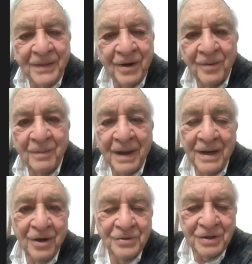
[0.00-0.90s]
there many
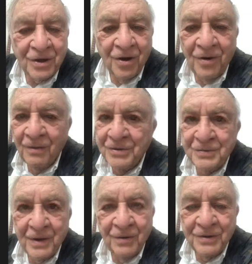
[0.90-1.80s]
years ago. It was
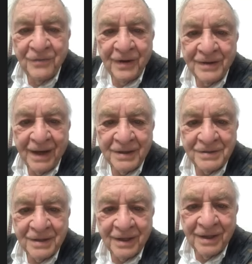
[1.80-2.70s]
it was
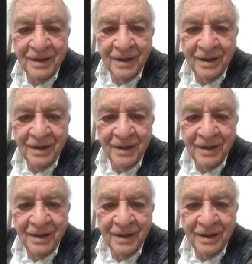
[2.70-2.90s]
fantastic.